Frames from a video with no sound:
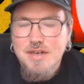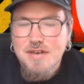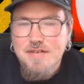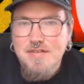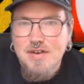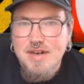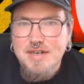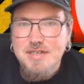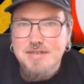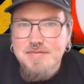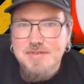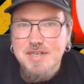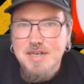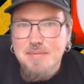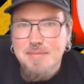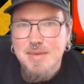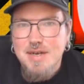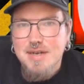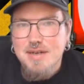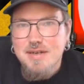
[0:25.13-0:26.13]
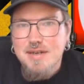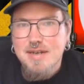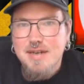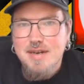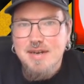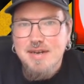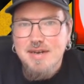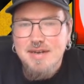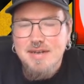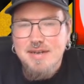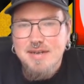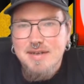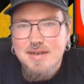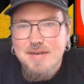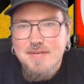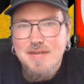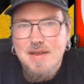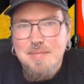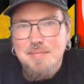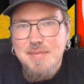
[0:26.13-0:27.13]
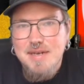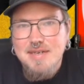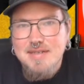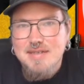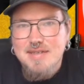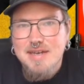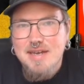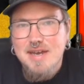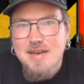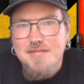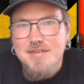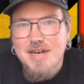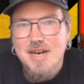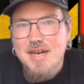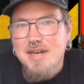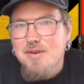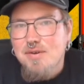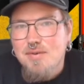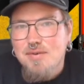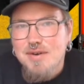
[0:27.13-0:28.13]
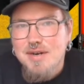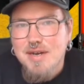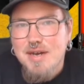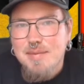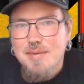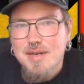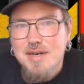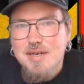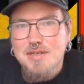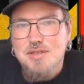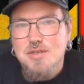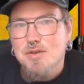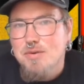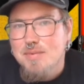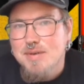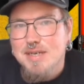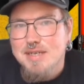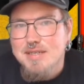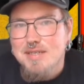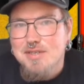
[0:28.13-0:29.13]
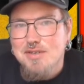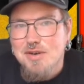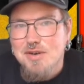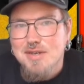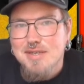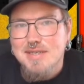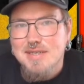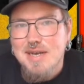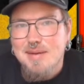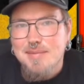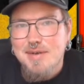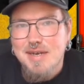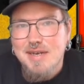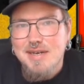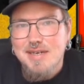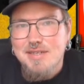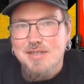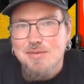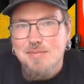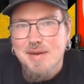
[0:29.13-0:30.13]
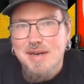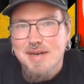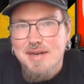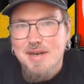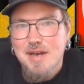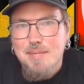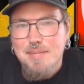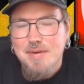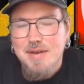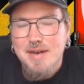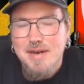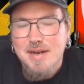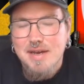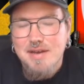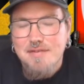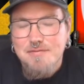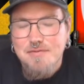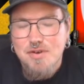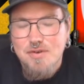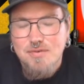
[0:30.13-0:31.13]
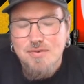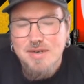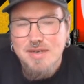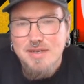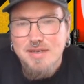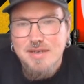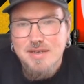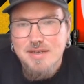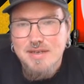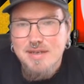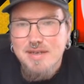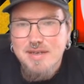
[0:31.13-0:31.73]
for Age of Sigmar, and that means I have a Nighthaunt army and a Stormcast Eternals army I need to paint up, and I've only